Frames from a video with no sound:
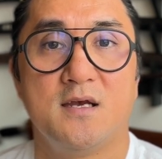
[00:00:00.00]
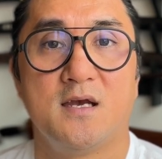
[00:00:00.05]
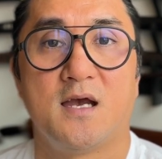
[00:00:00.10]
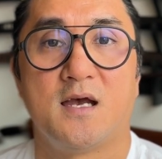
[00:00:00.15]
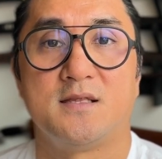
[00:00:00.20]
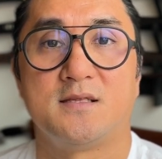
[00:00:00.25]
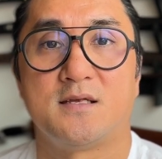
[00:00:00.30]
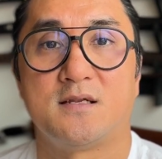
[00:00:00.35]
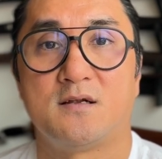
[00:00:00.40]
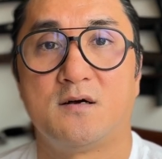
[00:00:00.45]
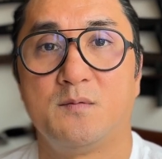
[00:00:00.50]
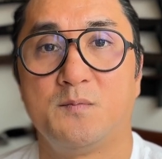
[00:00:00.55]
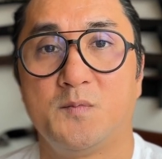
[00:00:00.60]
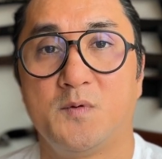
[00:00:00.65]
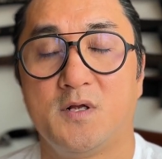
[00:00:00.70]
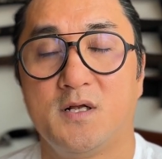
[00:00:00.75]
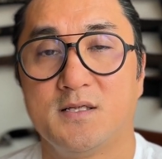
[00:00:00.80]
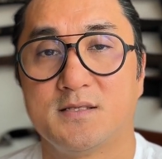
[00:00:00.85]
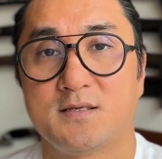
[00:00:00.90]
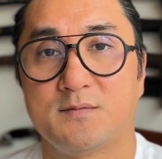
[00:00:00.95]
And then
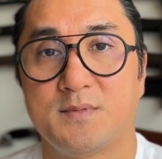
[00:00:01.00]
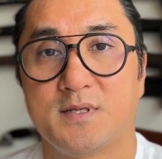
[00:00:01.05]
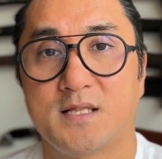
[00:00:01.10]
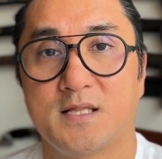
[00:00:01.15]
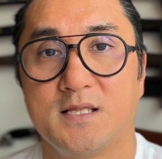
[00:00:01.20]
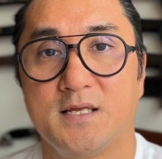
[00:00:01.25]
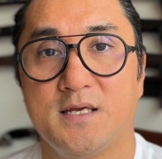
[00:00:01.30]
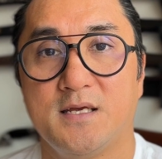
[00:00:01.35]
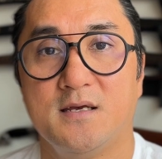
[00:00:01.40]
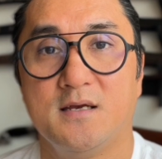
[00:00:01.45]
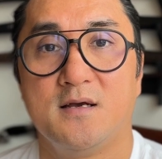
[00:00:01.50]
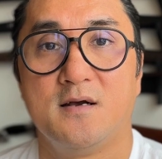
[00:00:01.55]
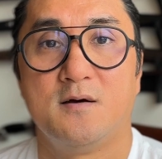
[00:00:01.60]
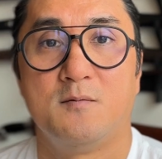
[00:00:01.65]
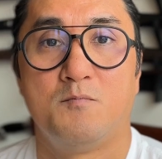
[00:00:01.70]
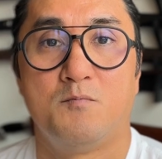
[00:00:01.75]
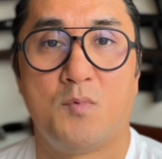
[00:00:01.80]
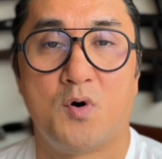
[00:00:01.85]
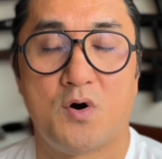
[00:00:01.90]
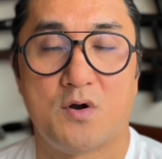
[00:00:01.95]
ultimately,
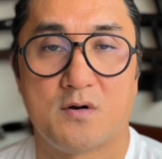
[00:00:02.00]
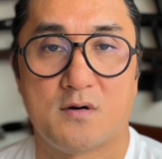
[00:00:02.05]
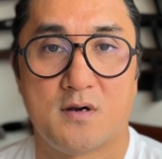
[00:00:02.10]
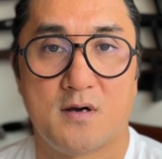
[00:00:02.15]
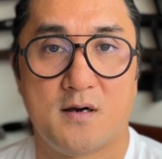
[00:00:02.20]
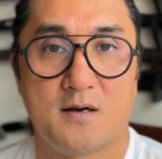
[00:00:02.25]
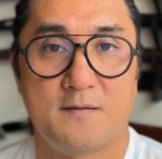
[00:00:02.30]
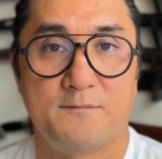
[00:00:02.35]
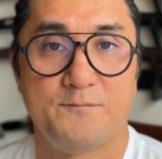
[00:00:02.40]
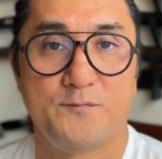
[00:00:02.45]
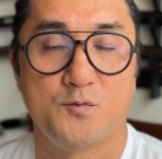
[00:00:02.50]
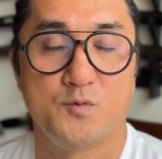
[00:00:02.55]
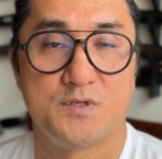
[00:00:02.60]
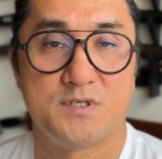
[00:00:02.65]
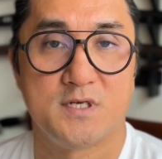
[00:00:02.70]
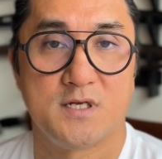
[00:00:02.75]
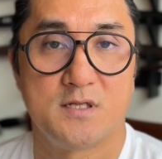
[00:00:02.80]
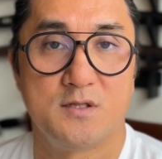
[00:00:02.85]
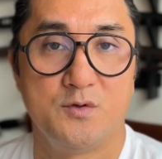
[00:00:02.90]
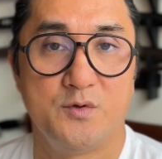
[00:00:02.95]
Mohara,
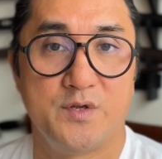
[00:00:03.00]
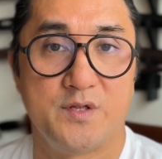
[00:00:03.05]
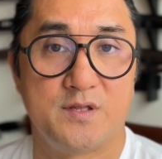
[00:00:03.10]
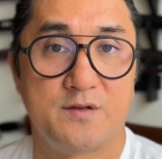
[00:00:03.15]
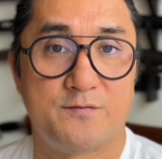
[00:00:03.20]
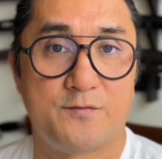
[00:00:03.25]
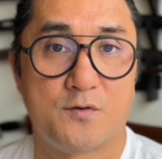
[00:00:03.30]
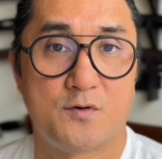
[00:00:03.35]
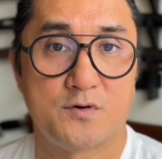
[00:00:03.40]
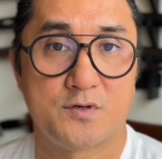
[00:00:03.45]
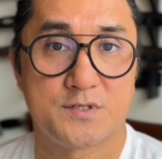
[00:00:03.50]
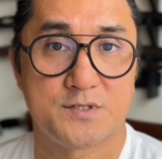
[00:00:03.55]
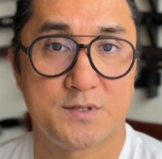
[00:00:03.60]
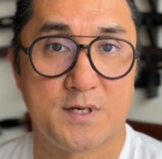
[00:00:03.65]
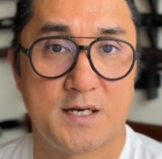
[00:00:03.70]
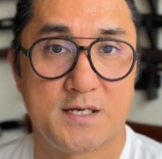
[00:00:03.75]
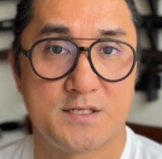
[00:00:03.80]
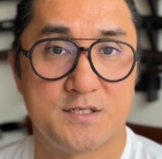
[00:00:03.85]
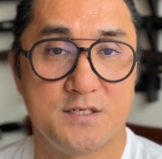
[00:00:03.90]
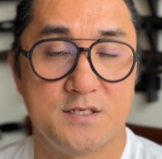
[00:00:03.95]
which included the four
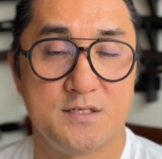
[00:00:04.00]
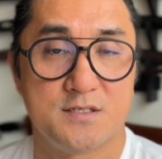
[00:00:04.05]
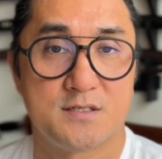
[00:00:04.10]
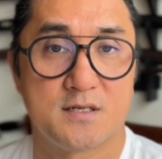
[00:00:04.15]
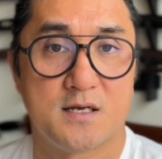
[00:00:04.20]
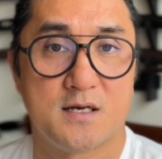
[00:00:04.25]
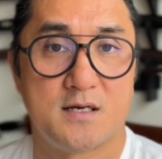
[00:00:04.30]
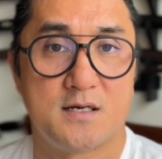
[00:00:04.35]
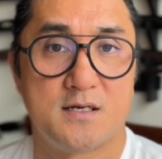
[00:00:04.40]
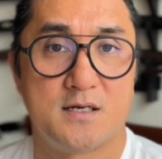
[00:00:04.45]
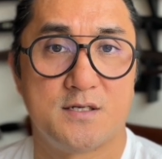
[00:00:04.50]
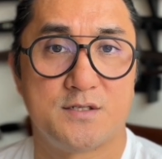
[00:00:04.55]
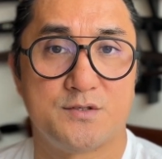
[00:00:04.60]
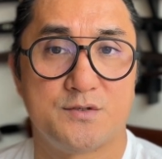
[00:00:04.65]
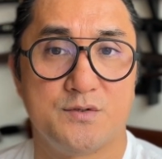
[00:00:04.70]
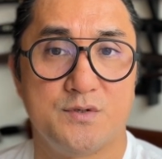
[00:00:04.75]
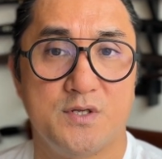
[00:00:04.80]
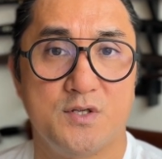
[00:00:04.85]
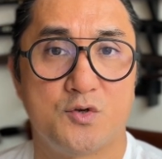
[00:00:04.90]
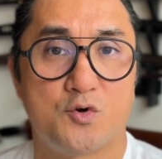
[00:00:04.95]
strategies
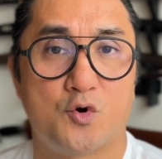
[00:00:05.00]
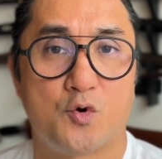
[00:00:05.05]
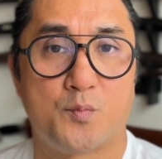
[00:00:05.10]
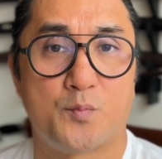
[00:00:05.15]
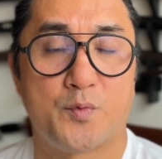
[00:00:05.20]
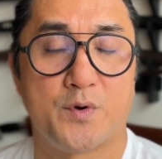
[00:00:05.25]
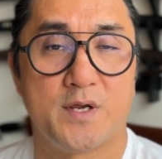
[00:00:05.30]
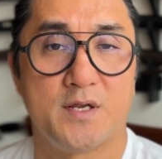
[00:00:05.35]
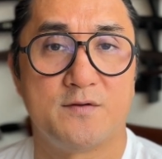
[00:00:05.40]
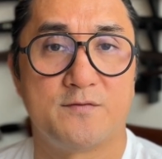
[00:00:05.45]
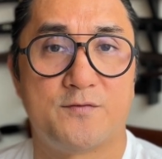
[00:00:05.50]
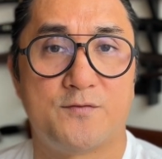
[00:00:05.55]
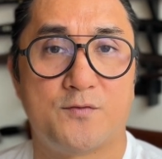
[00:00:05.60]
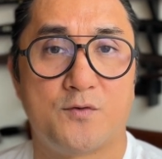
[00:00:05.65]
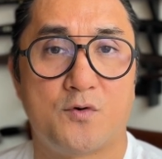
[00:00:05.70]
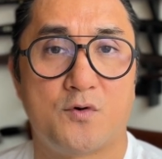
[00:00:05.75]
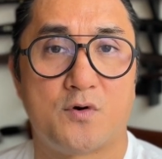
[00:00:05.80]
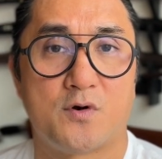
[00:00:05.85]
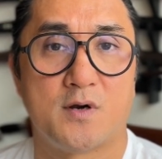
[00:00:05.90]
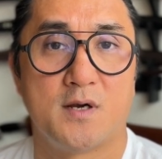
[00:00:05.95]
to incorporate
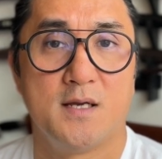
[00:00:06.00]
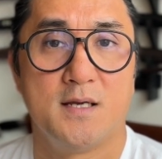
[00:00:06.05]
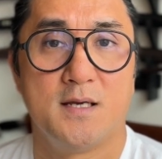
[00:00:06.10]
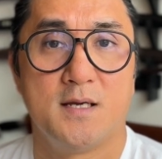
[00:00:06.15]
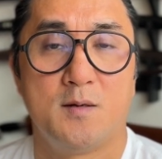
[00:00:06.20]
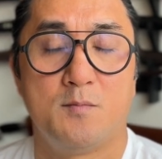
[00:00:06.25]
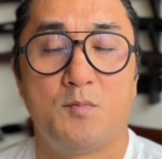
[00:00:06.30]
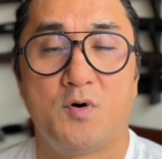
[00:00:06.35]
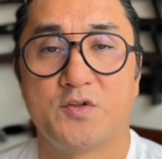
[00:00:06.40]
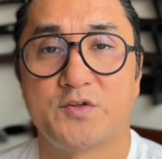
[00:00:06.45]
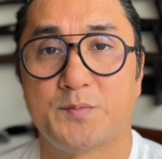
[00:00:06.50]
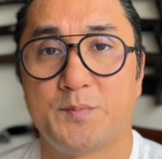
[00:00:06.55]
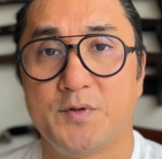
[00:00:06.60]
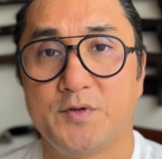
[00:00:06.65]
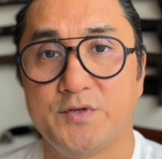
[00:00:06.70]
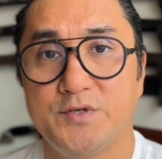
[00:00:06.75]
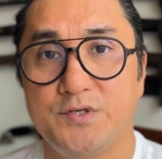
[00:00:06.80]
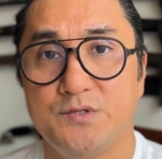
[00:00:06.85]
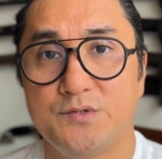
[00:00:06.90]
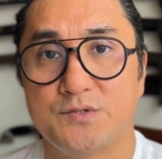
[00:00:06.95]
for
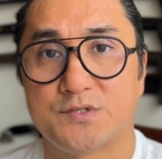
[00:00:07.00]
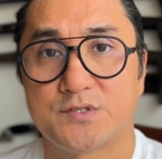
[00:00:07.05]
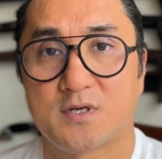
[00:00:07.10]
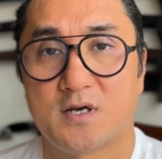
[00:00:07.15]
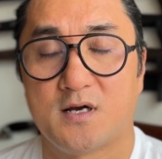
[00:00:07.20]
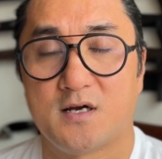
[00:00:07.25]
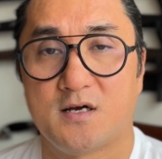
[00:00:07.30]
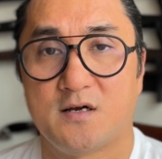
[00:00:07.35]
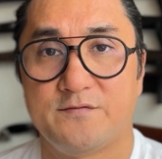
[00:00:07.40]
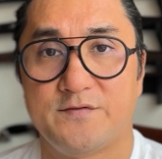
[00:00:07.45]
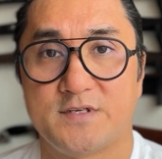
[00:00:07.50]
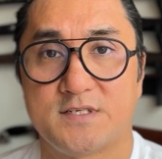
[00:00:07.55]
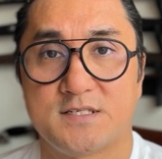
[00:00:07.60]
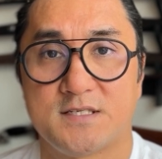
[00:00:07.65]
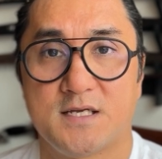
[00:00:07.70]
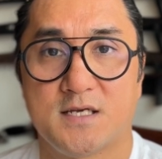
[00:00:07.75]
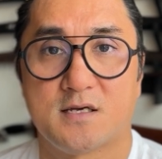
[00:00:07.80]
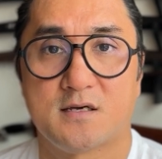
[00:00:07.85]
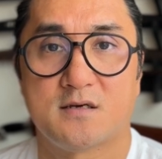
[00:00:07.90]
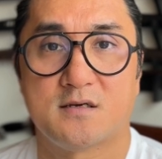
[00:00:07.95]
multiple use of the
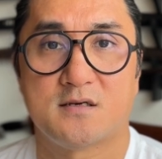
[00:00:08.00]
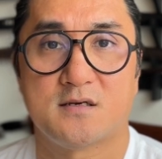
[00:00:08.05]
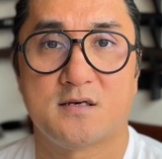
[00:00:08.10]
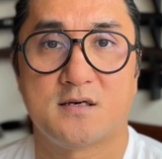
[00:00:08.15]
stick,